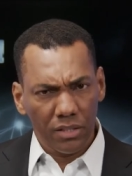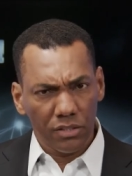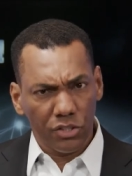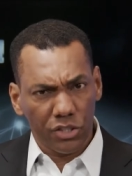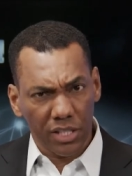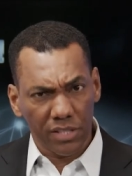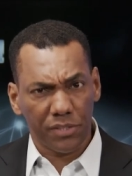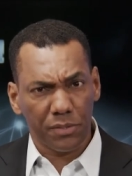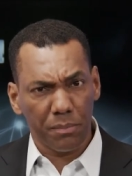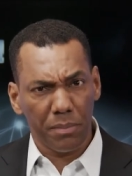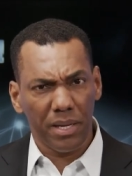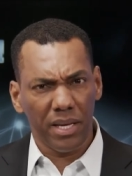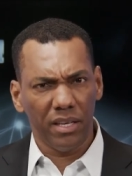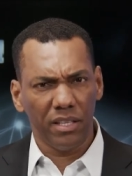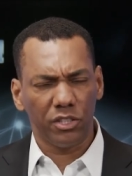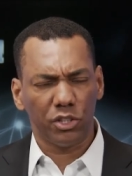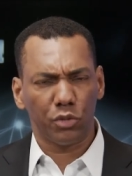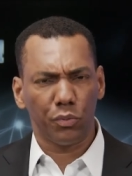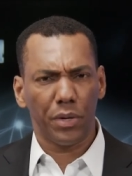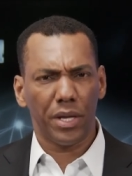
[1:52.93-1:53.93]
This
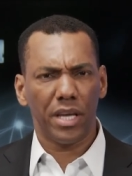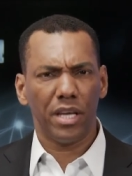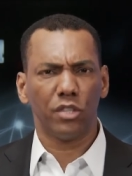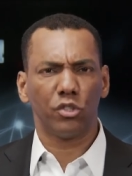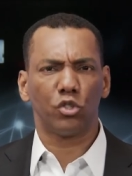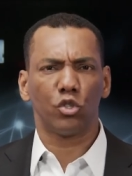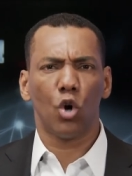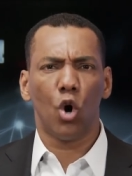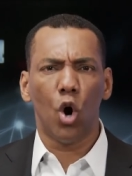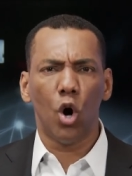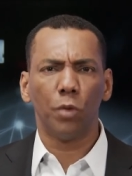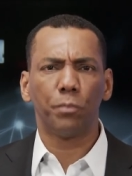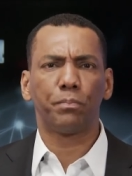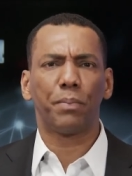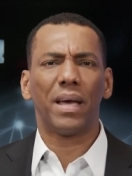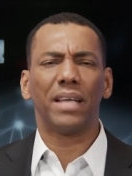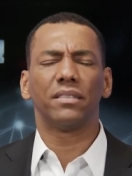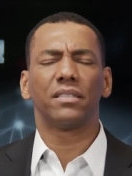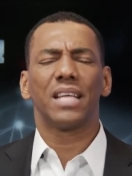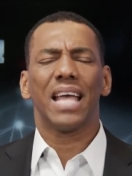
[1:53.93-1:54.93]
ministry is
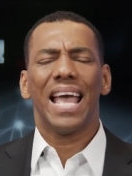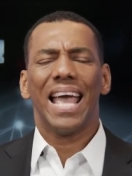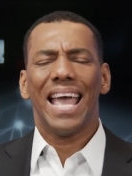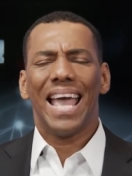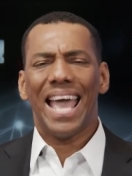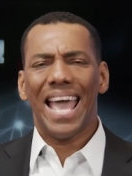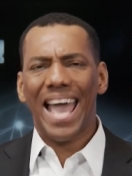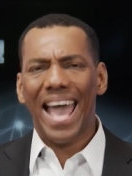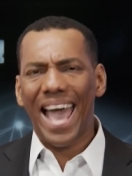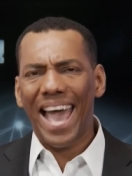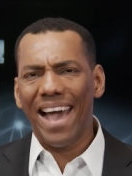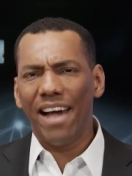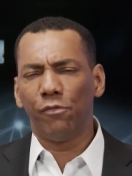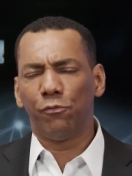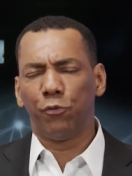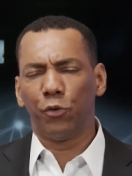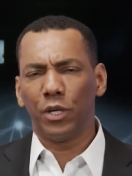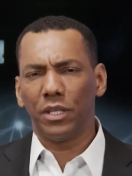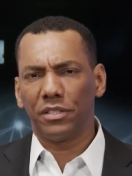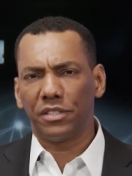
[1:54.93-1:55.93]
opened
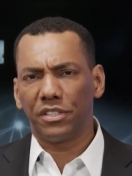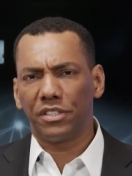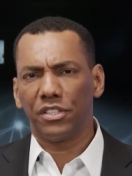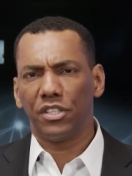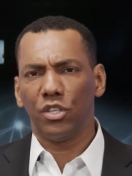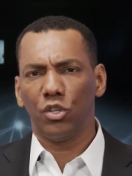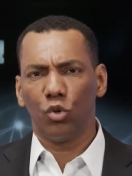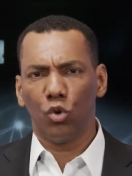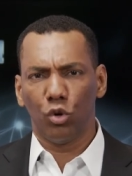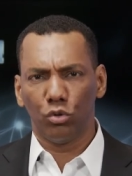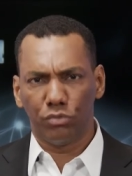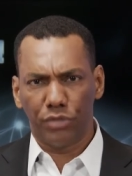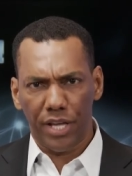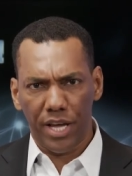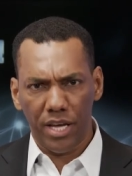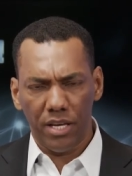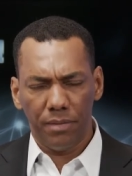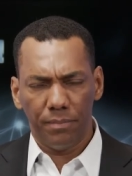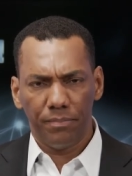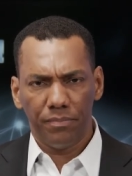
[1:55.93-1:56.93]
every single
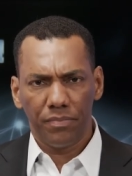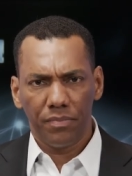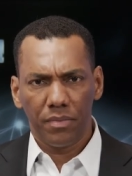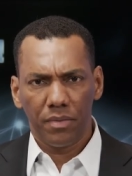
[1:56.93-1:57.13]
day.